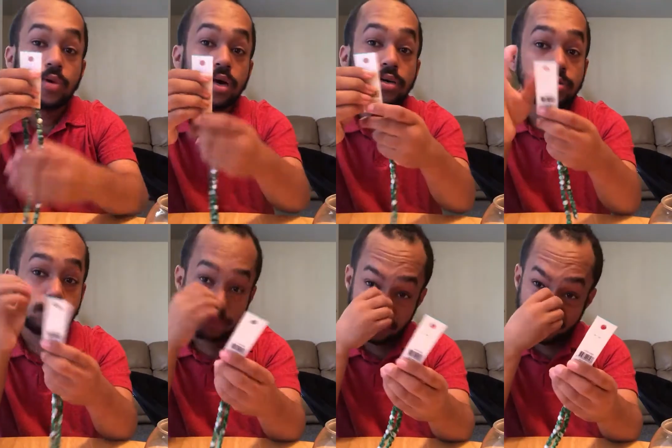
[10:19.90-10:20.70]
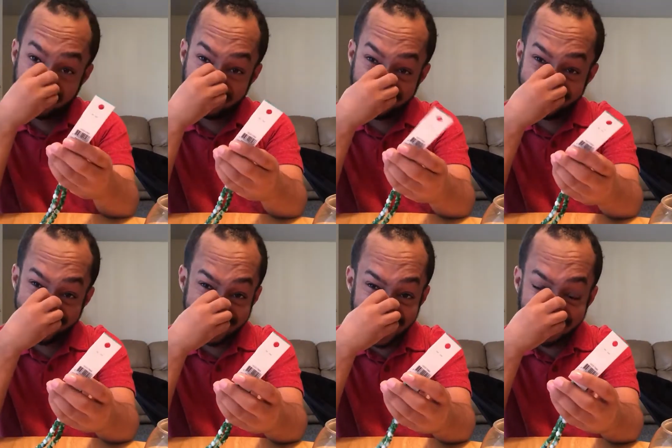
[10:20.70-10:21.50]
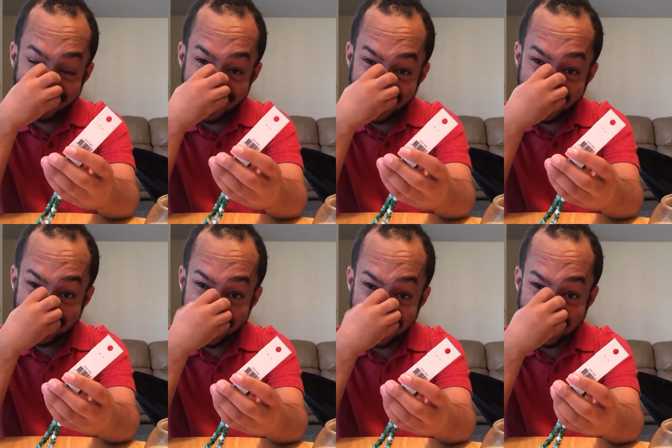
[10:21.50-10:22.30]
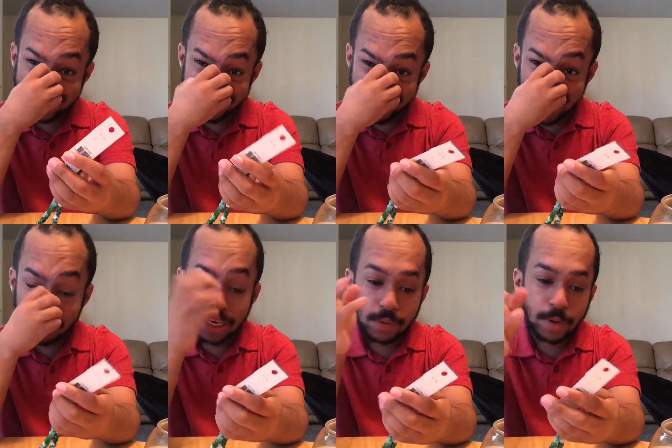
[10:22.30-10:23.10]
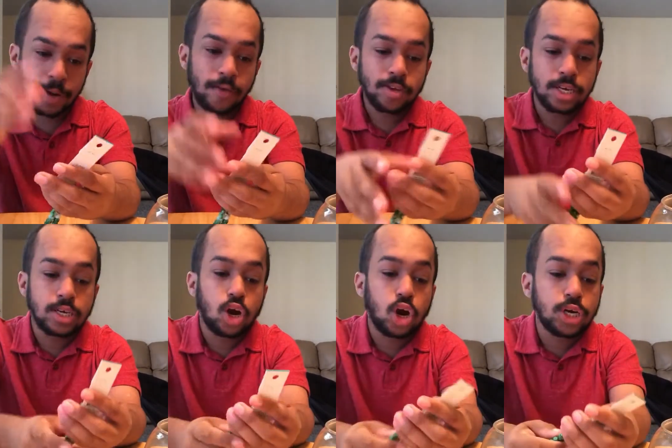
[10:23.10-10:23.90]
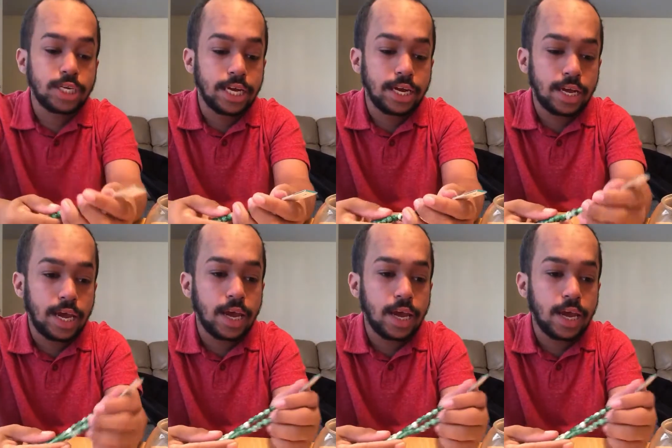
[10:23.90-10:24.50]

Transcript: well, every time I'm having like a hard day,